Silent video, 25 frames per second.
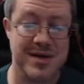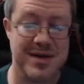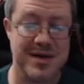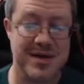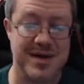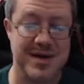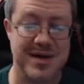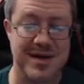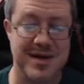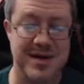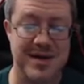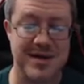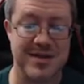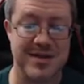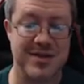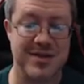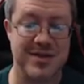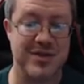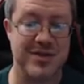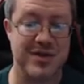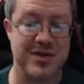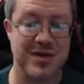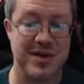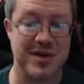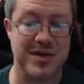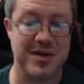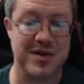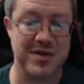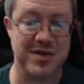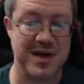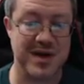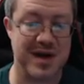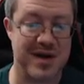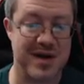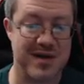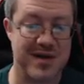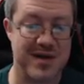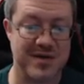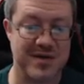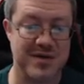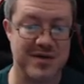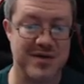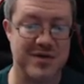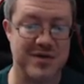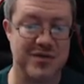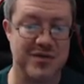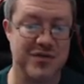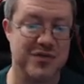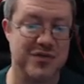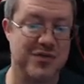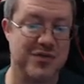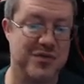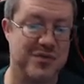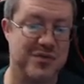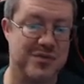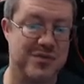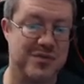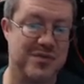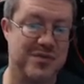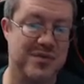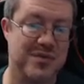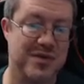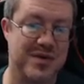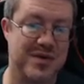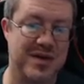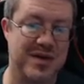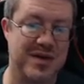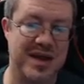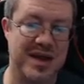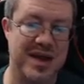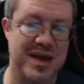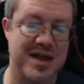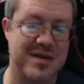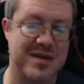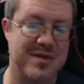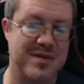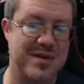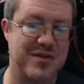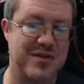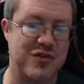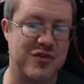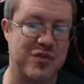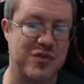And other characters, it kind of makes you